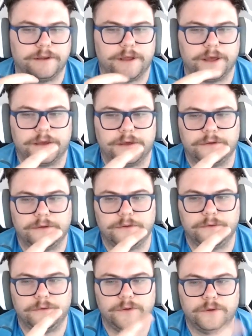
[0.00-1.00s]
like
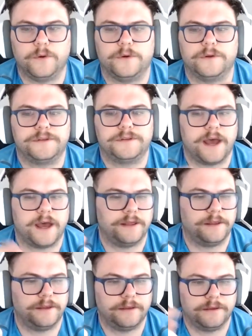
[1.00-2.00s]
noticed at
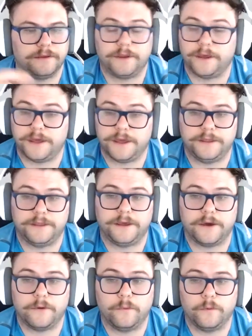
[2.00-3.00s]
like in
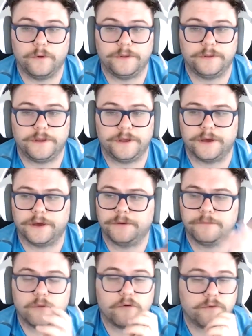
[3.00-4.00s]
like a like
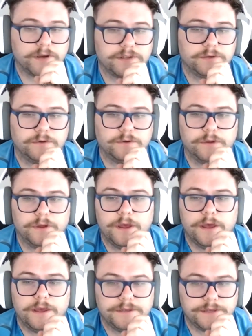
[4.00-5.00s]
a professional
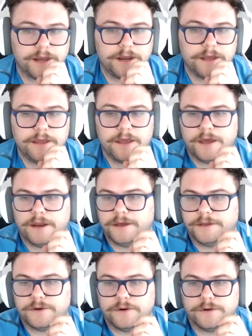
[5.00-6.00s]
setting and I
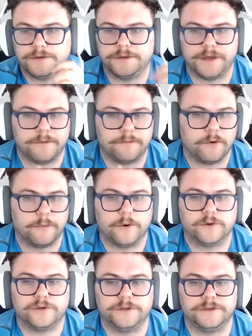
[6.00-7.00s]
started to get
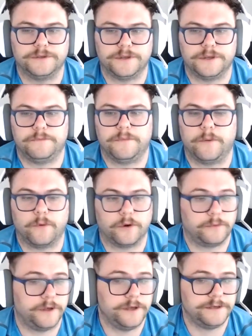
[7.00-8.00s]
promotions in my
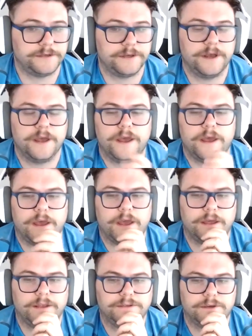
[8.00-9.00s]
workplace.
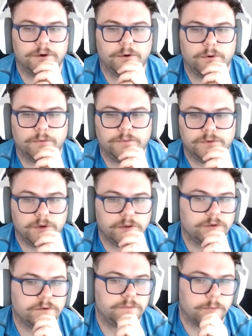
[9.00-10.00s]
And so due to
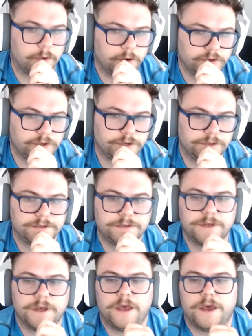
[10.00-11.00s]
those
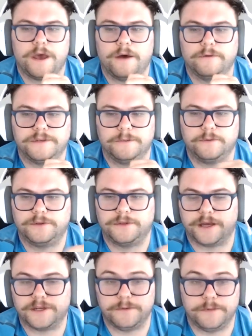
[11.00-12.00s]
promotions, I was able to
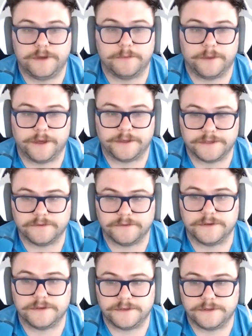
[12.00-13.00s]
actually become like
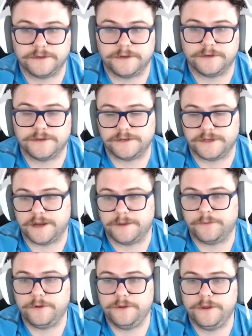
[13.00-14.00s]

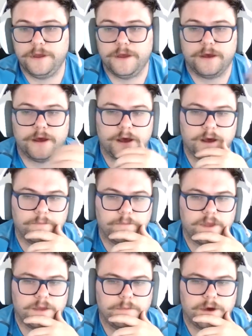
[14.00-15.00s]
self-sustainable. Um,
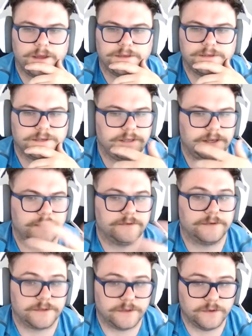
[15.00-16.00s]
and by 16, I
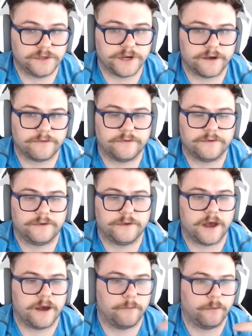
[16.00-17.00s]
was a sous chef
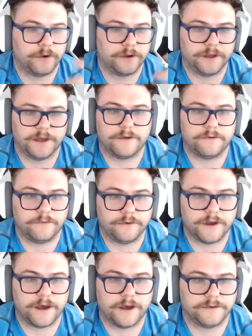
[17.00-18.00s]
uh, working at
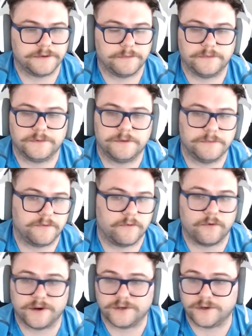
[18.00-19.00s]
uh, some some
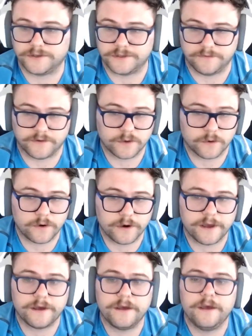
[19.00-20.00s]
different restaurants in
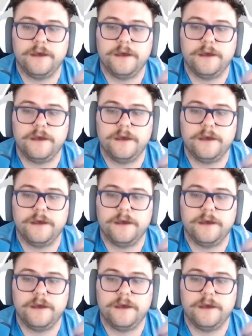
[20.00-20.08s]
Victoria,